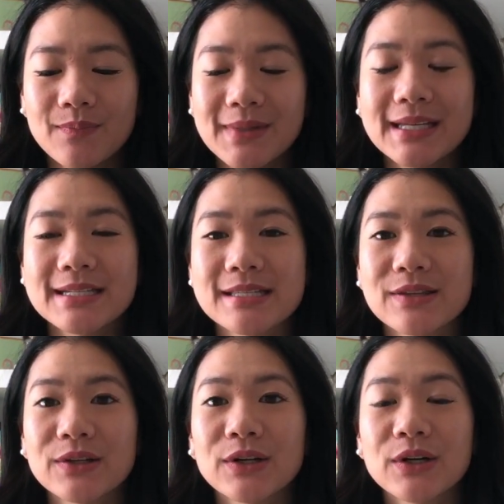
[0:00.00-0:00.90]
because
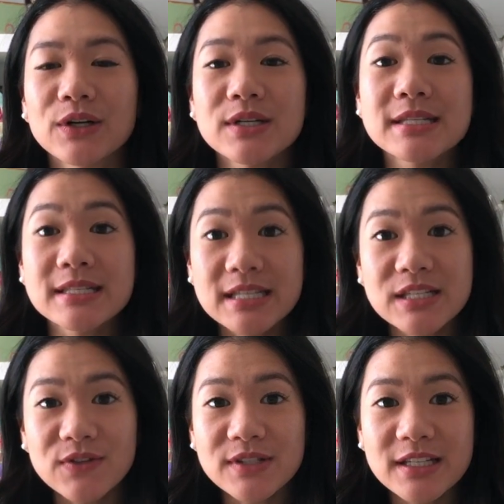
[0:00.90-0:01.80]
there are
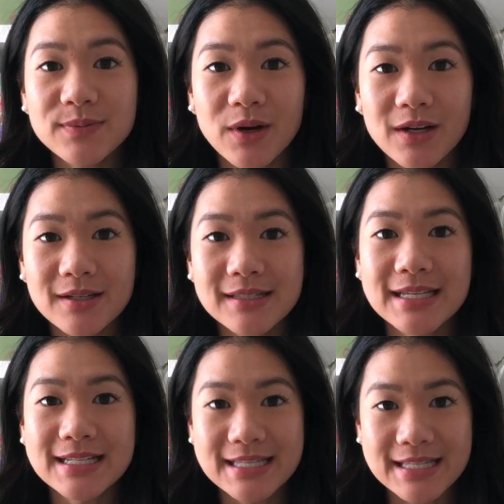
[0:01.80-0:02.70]
6 full-size products
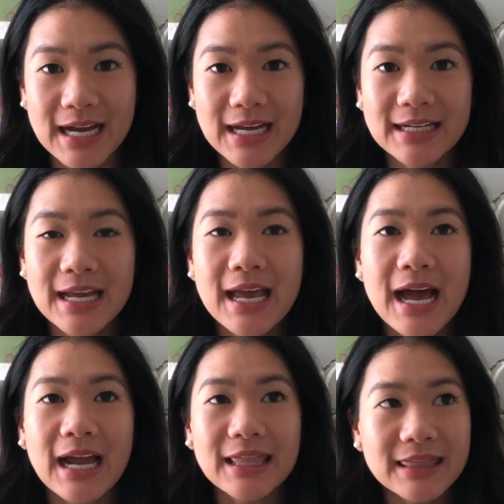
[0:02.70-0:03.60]
inside.
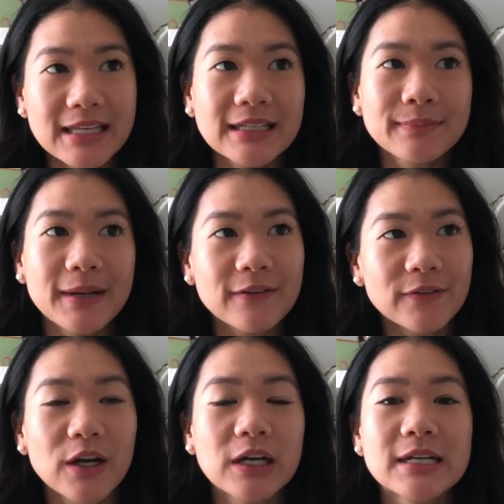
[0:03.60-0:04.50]
I think by
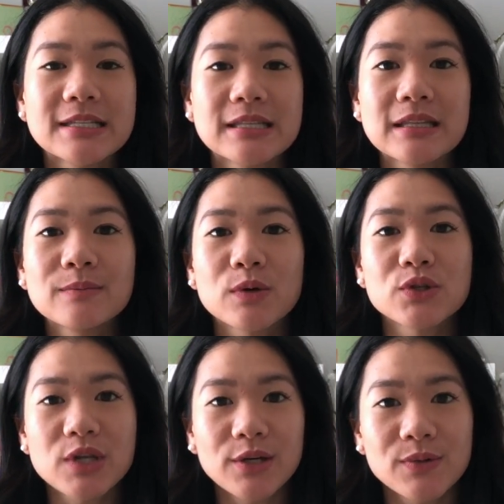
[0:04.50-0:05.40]
far it's the most
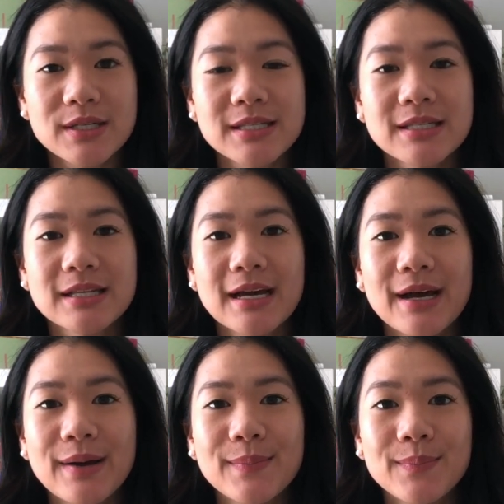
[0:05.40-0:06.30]
generous
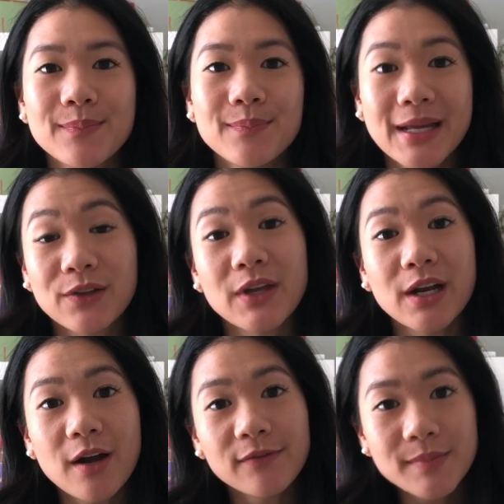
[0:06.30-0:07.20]
mailer that I
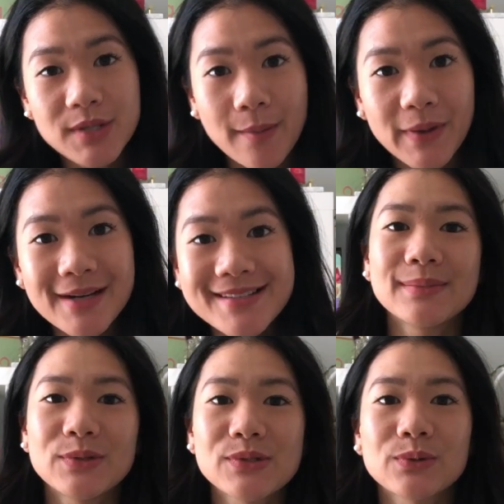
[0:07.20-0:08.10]
got from Topbox.
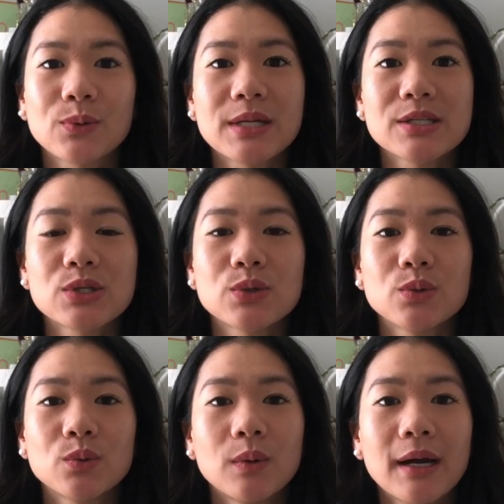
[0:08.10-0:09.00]
I'm also going
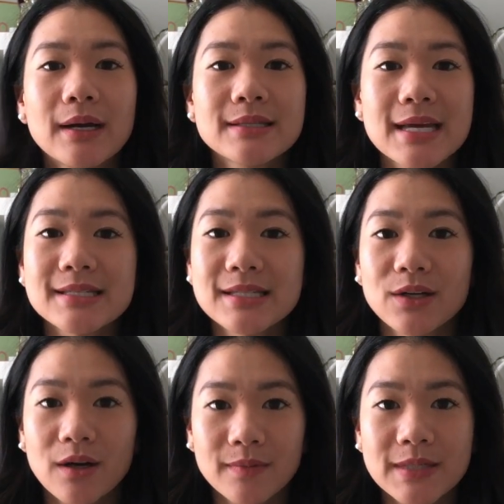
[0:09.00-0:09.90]
to test it
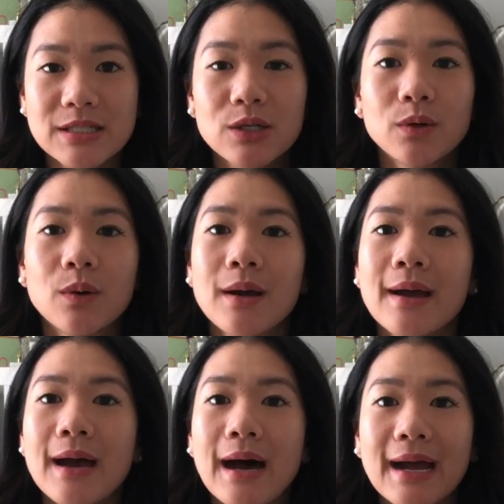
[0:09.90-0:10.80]
on me, so
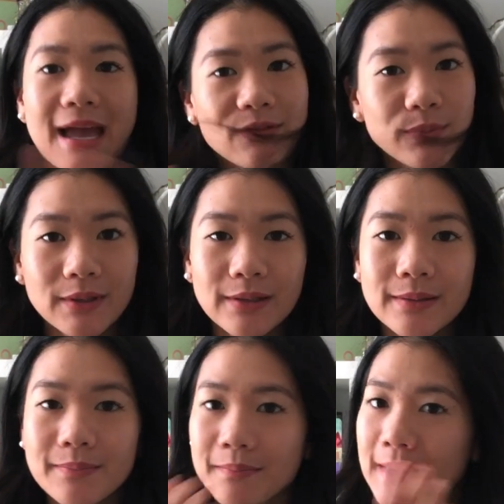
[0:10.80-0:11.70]
I haven't put any
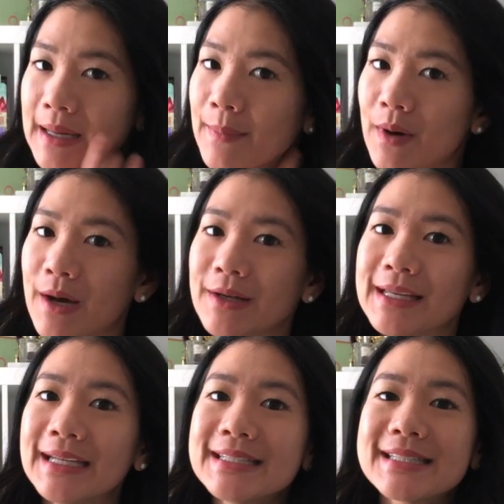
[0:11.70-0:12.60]
makeup on
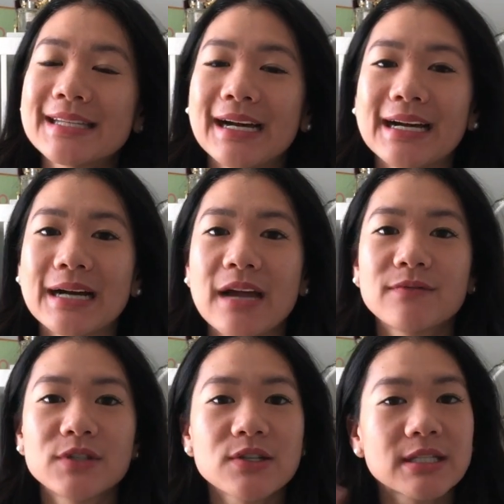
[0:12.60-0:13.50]
yet.
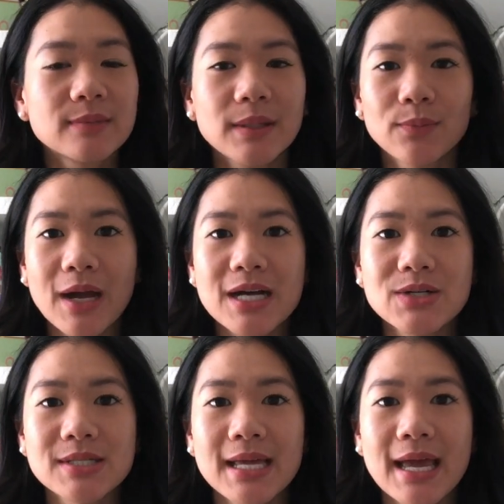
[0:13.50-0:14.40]
I've just done my
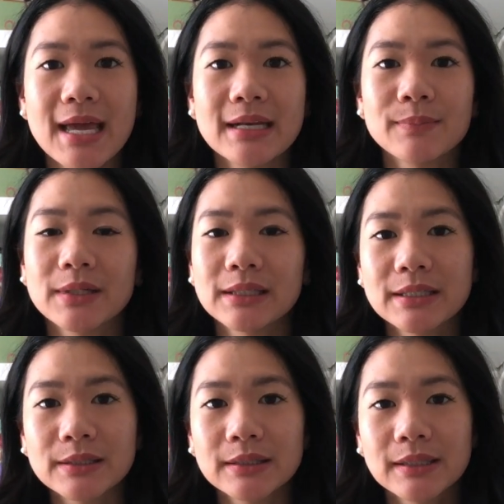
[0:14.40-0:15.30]
brows and put a
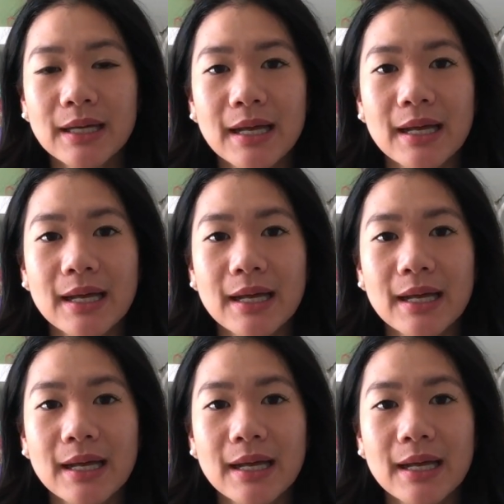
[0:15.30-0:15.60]
little